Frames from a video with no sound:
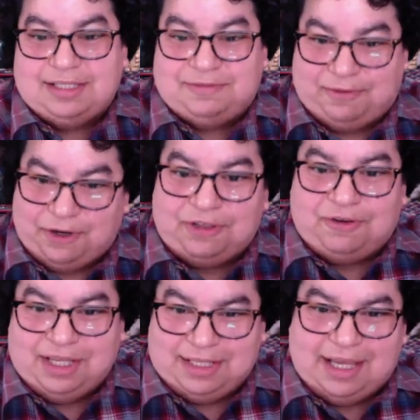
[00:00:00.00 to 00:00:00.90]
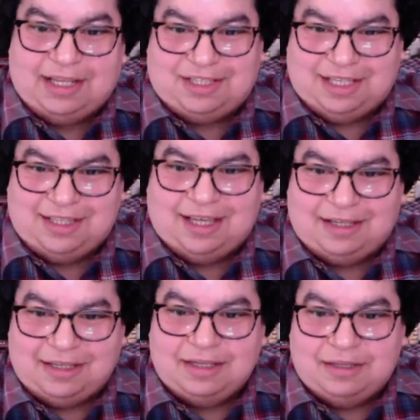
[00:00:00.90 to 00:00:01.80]
furthering that agenda
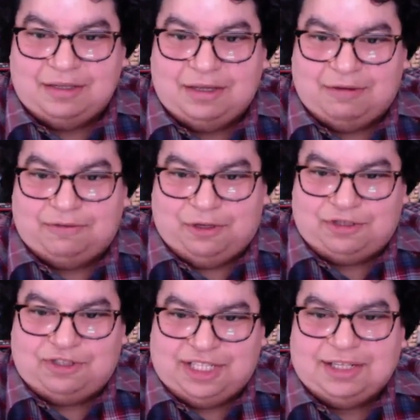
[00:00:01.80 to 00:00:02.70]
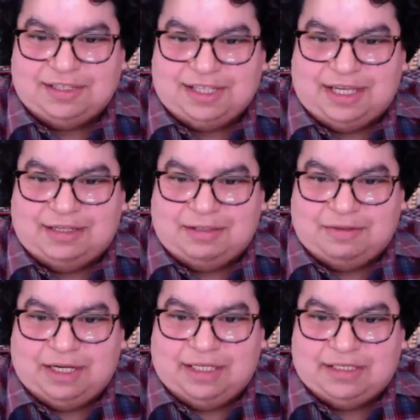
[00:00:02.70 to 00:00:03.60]
of cultural genocide,
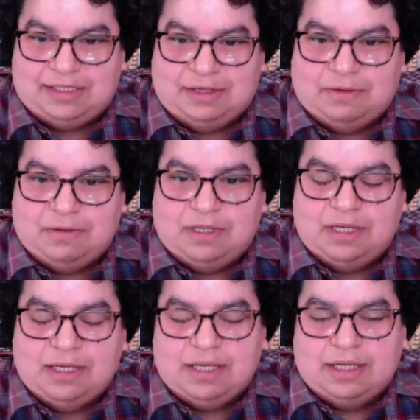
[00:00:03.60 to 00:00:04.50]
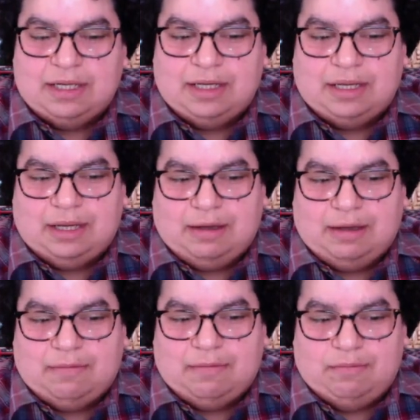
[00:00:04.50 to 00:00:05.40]
right? And so
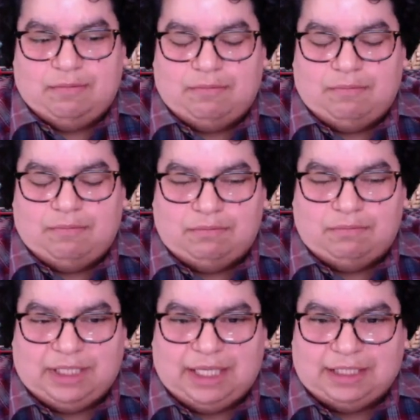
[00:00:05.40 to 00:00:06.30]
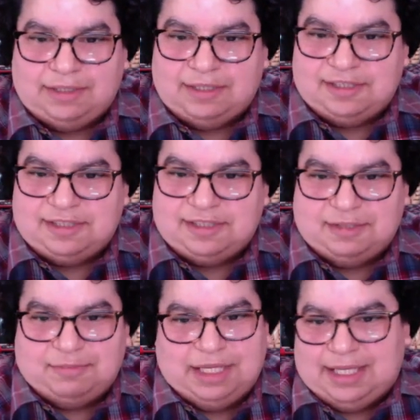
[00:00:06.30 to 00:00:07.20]
that
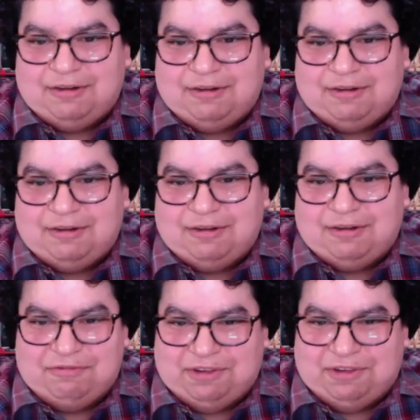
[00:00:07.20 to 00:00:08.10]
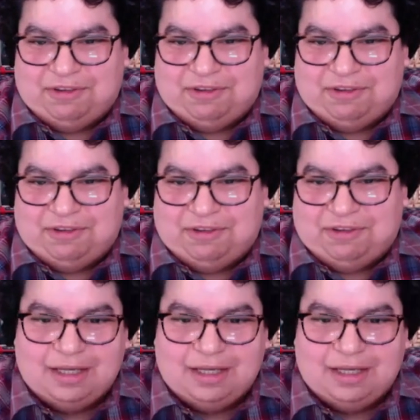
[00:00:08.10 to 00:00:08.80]
doesn't mean that I don't have